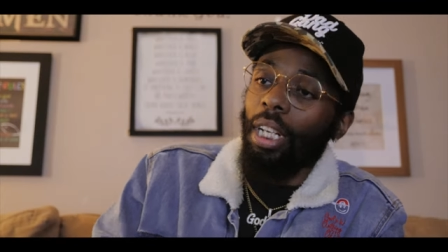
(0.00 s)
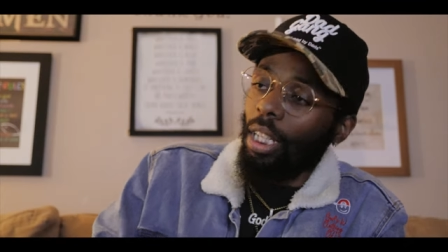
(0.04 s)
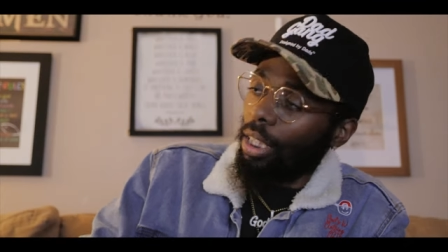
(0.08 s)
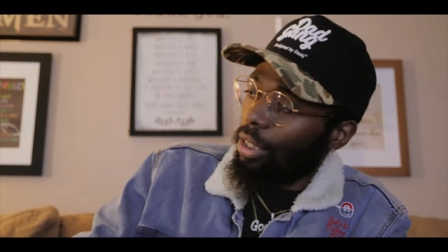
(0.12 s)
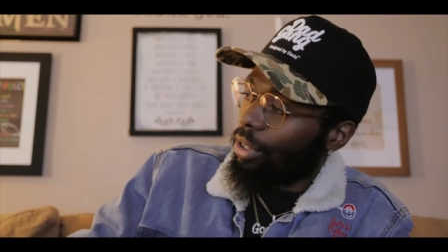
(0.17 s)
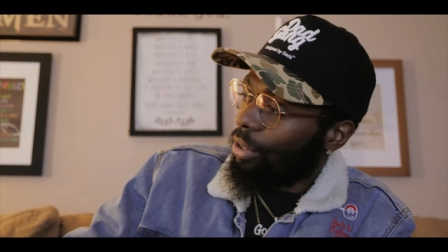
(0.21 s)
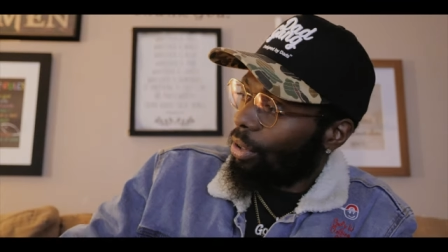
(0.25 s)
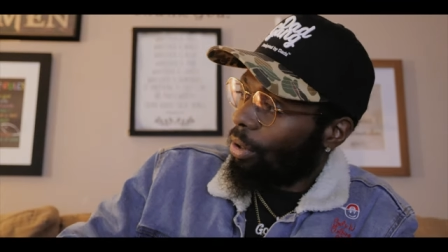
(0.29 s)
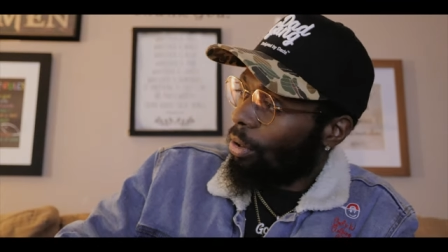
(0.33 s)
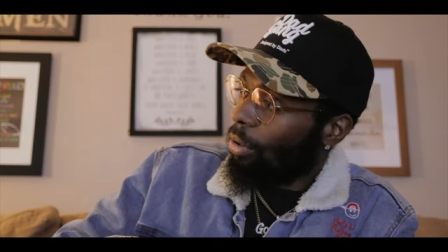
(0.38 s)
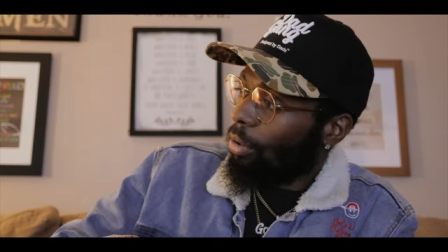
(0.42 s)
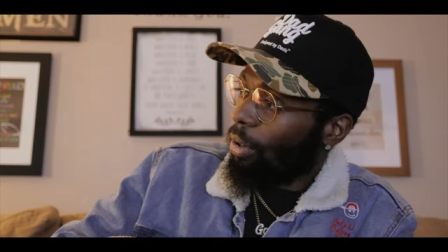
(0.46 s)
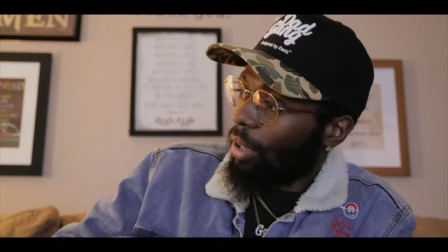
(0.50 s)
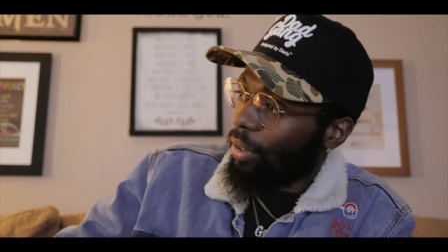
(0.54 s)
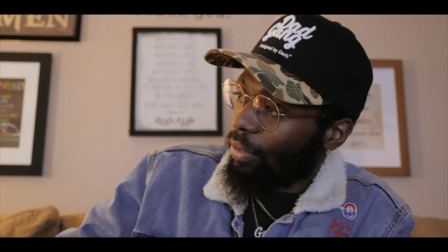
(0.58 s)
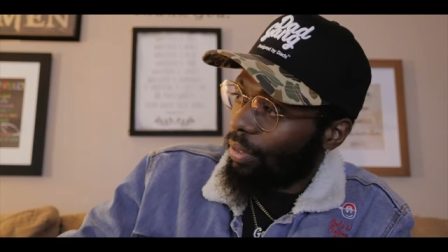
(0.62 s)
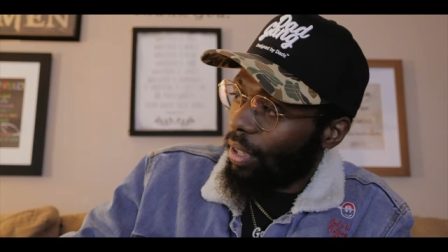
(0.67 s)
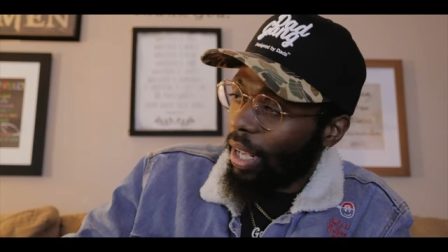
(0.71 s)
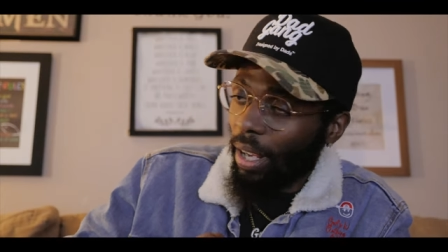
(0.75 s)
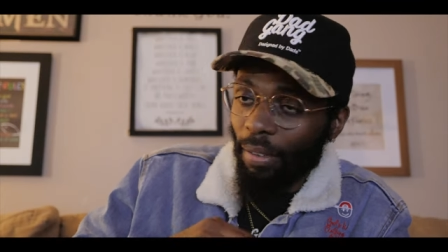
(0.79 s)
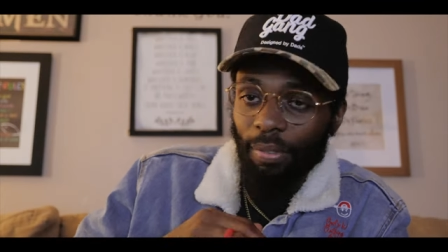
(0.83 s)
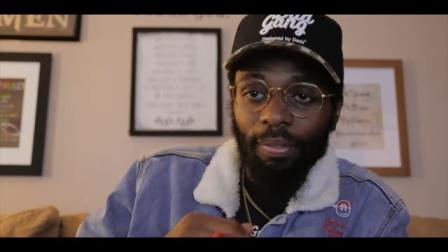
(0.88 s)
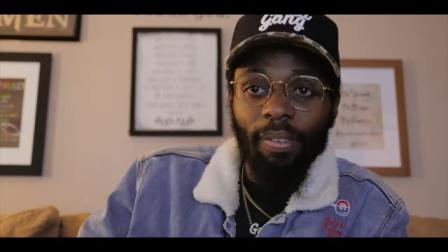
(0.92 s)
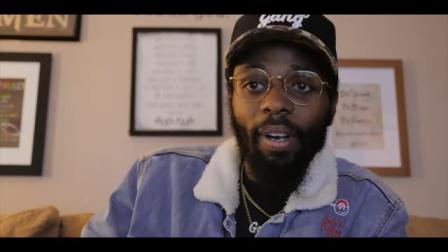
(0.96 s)
So if
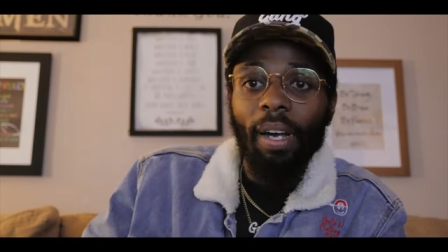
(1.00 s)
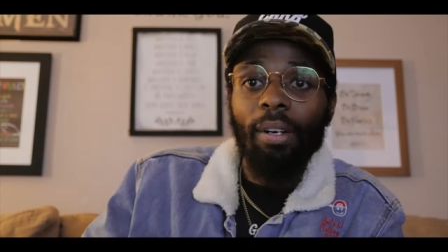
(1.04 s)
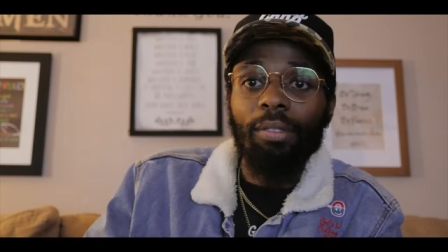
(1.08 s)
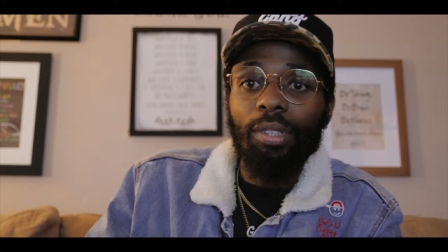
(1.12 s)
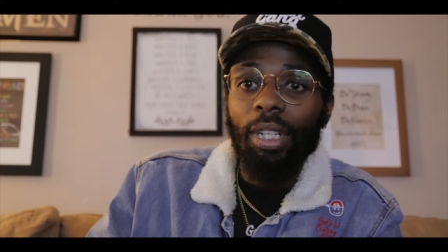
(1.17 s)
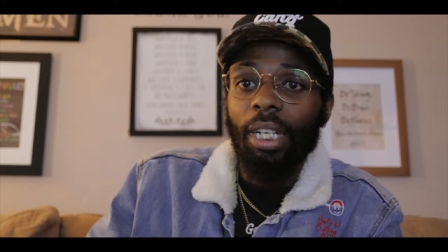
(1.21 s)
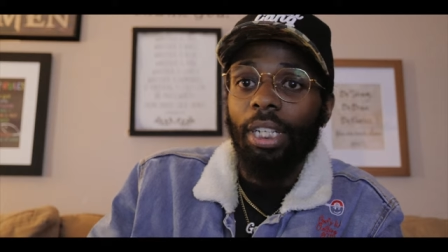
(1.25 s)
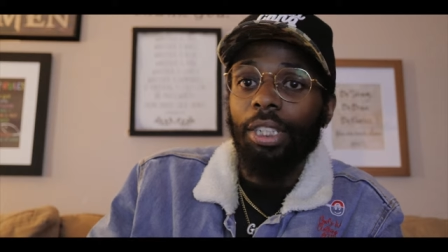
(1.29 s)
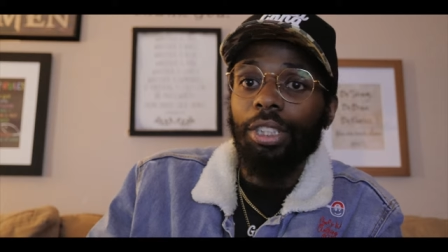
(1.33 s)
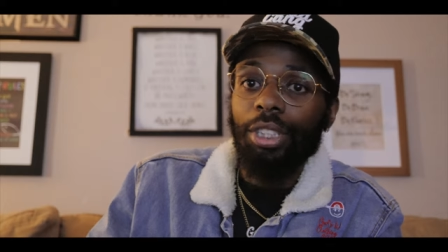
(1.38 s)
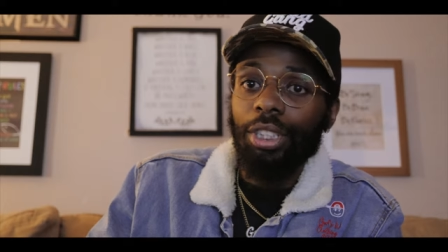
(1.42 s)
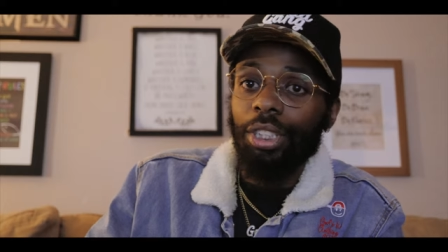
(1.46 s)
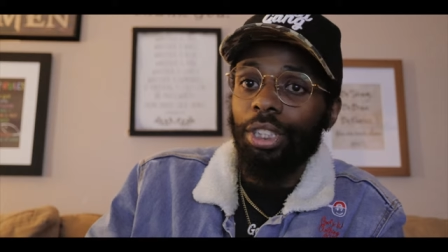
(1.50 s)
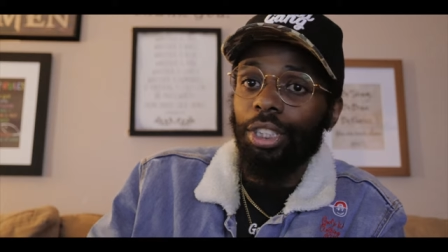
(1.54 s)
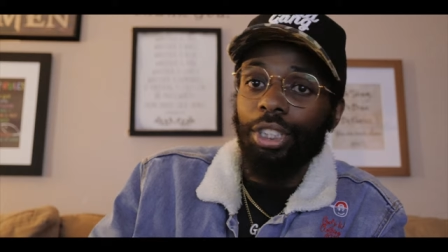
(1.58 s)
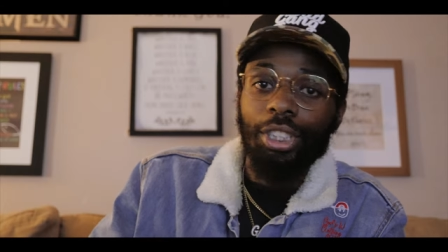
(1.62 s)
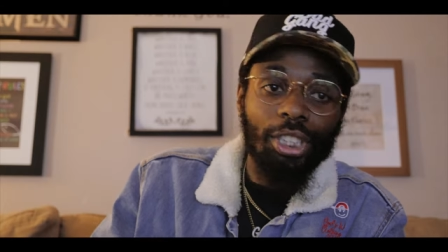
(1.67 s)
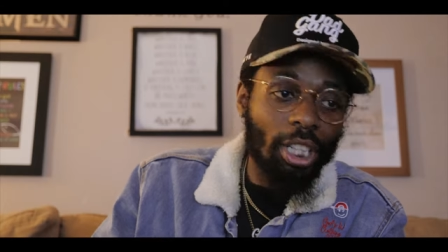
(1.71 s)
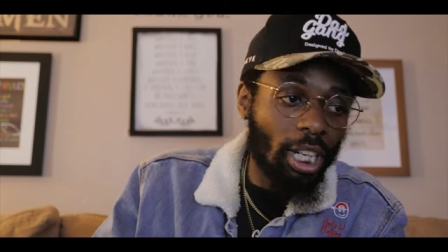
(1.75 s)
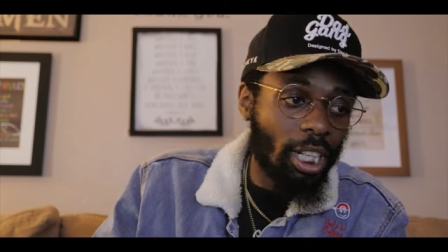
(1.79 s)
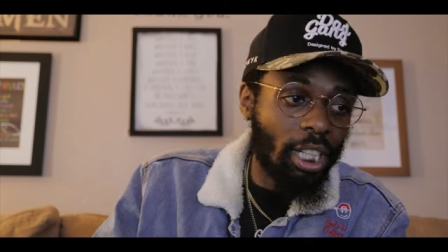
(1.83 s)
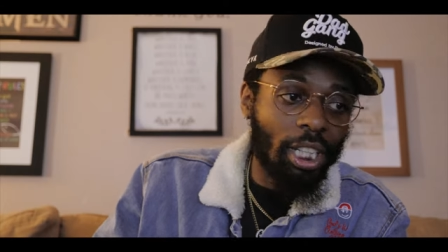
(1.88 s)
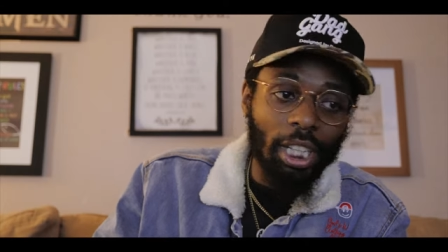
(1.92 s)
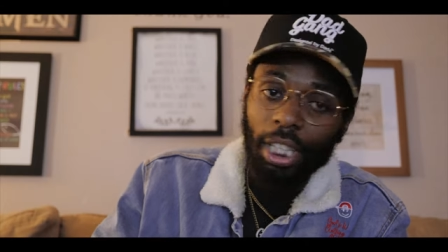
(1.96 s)
that foundation is
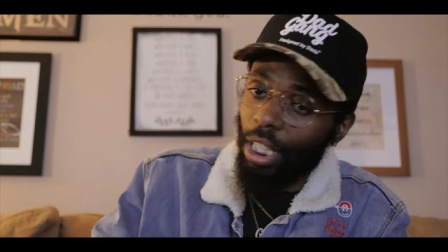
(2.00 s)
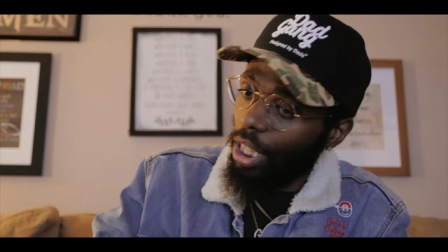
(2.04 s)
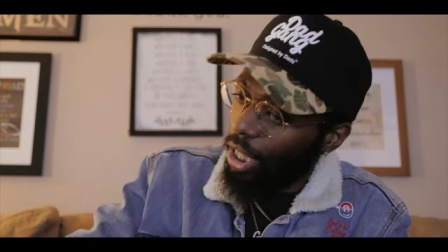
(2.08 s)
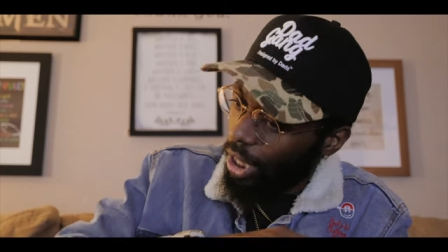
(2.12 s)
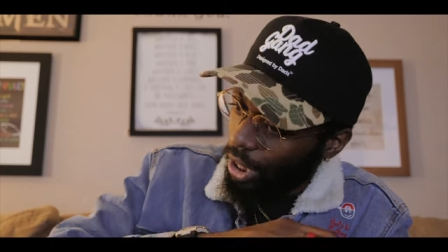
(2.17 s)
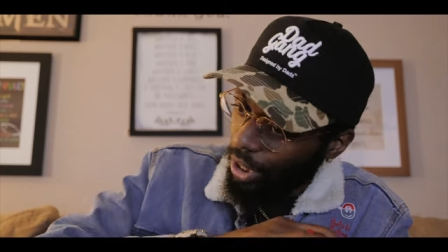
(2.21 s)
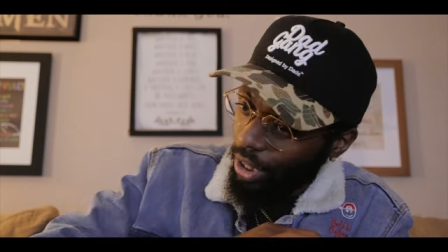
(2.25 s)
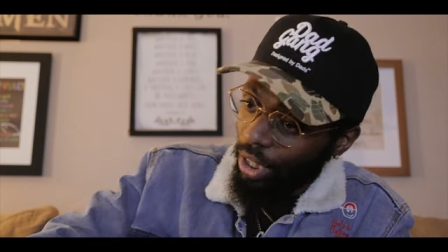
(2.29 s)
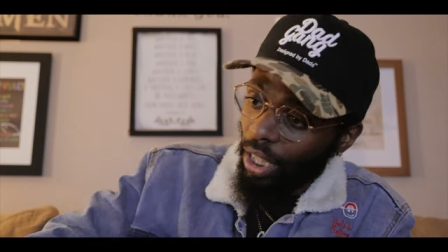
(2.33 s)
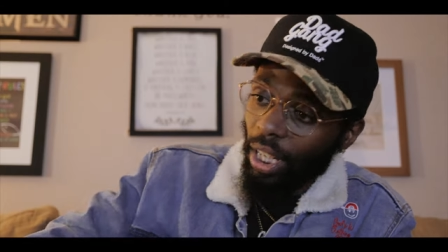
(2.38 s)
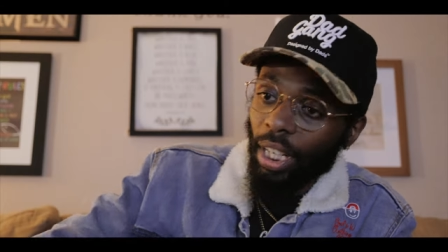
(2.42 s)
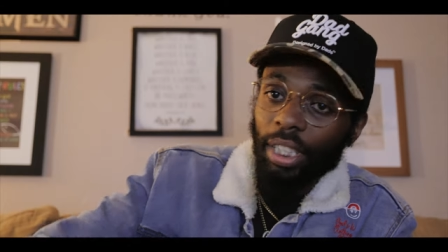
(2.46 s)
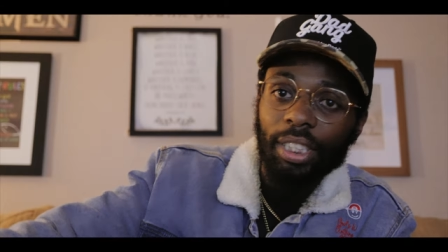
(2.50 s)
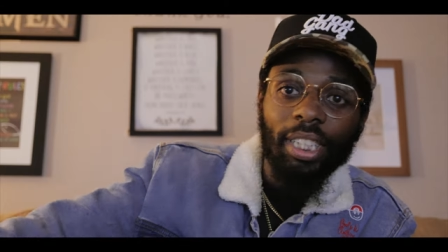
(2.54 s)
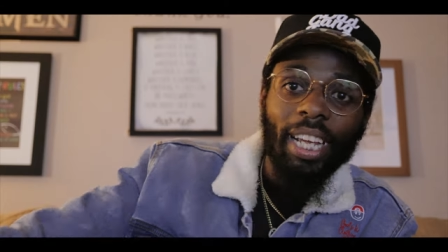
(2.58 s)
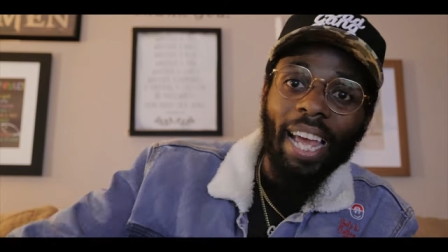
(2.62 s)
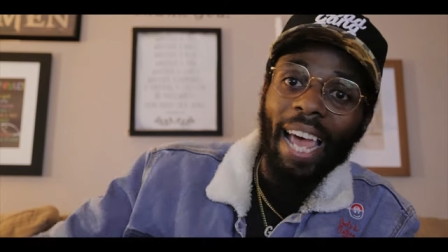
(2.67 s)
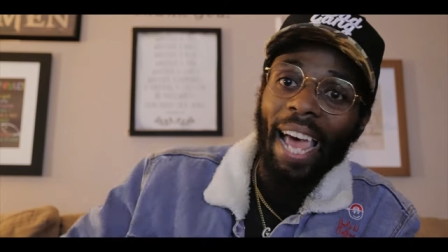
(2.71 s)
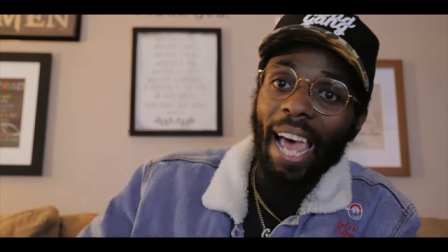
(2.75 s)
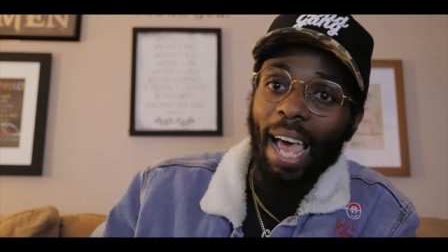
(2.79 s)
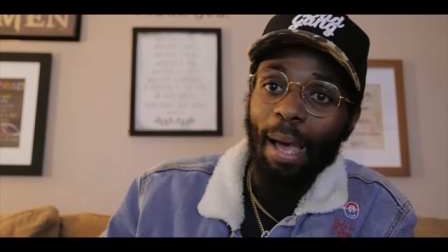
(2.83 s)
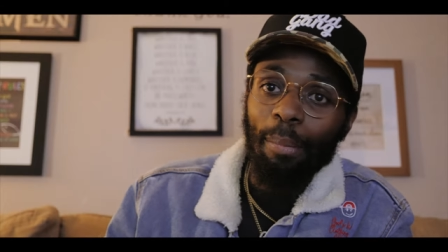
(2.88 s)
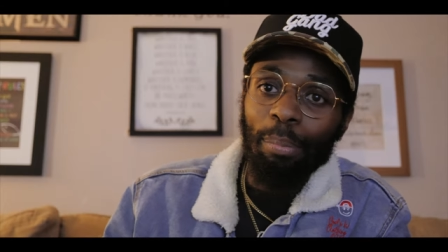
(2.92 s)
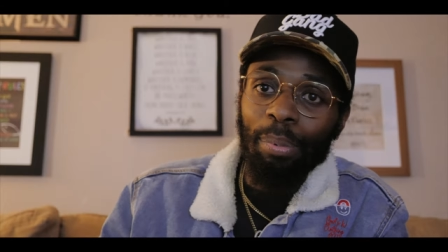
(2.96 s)
shaky and things are
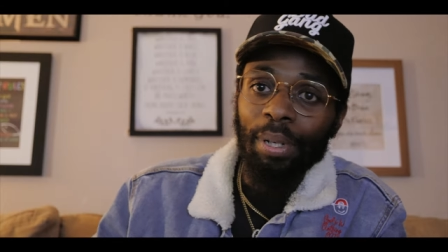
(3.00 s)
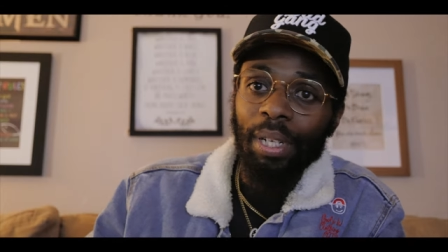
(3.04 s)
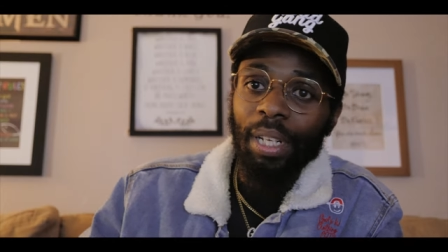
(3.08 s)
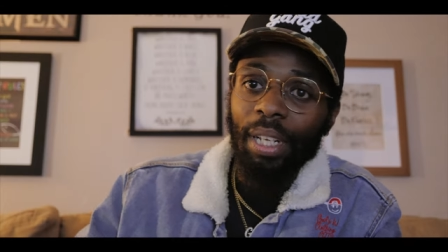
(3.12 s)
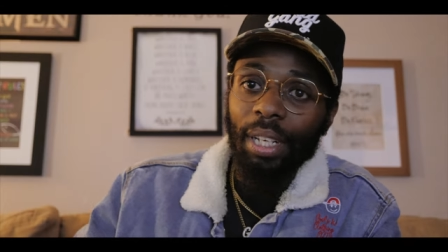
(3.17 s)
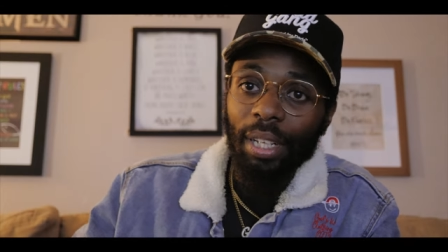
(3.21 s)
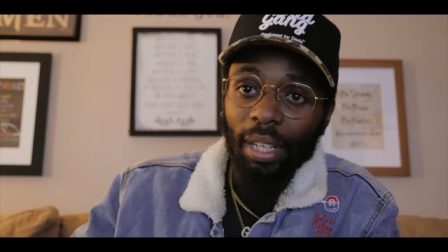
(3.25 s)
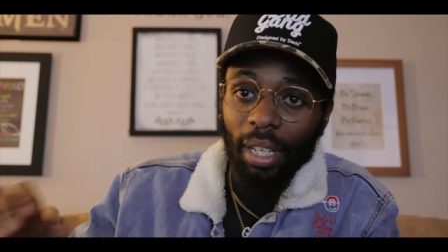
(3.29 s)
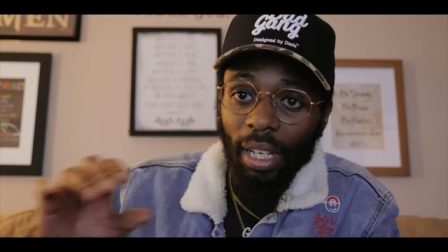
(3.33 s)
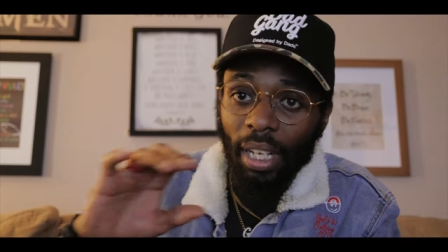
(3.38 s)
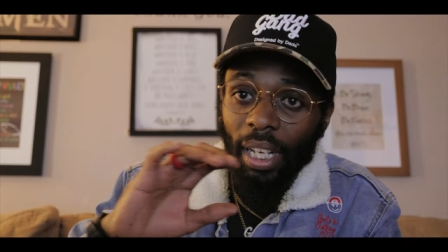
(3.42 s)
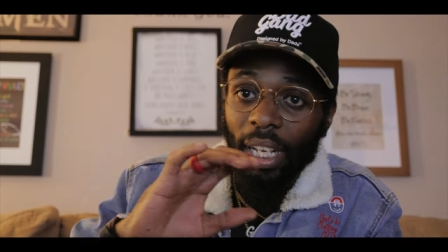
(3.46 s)
happening,